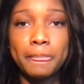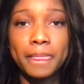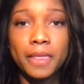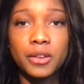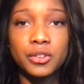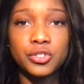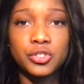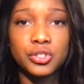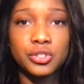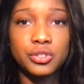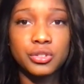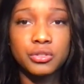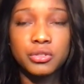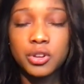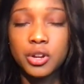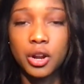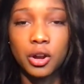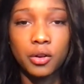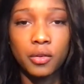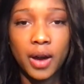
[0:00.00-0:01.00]
just,
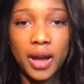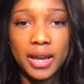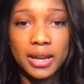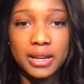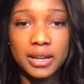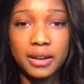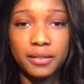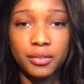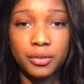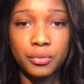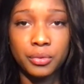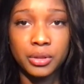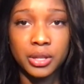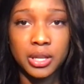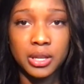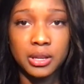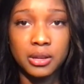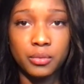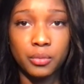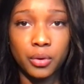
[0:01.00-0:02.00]
I had never
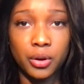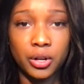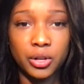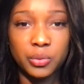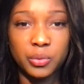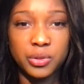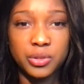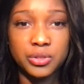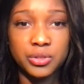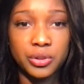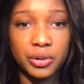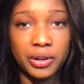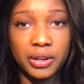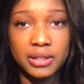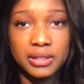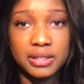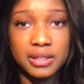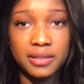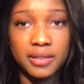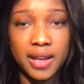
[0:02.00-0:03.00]
really worked with
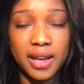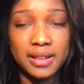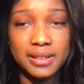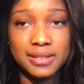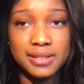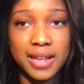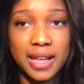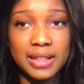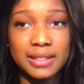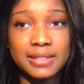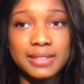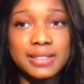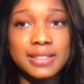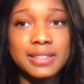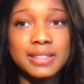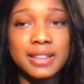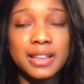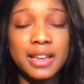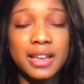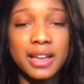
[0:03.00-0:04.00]
circuits in that sense,
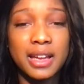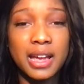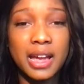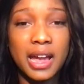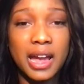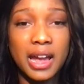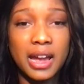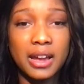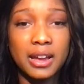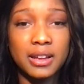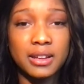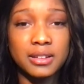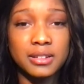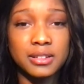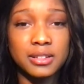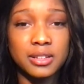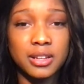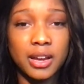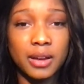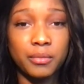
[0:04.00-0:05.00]

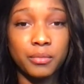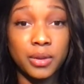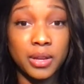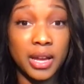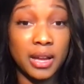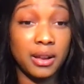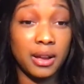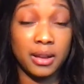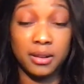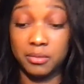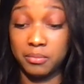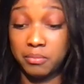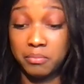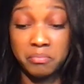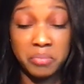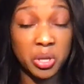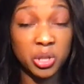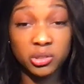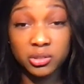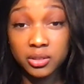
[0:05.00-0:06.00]
and I
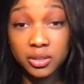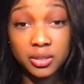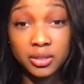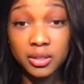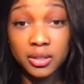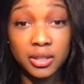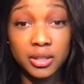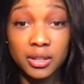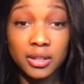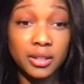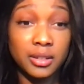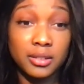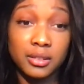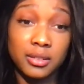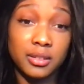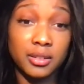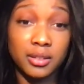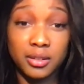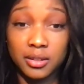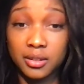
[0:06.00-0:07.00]
built
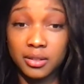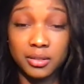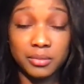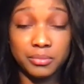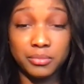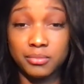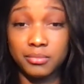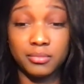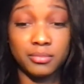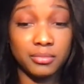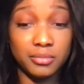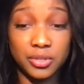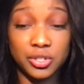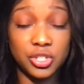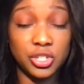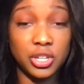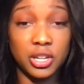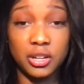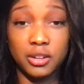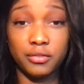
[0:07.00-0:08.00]
the
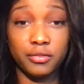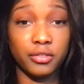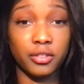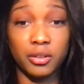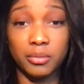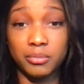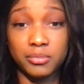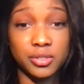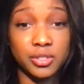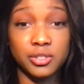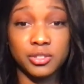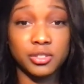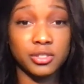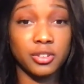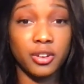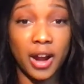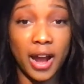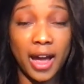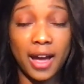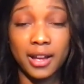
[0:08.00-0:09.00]
machine from
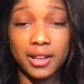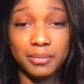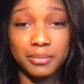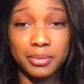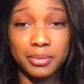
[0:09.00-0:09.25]
scratch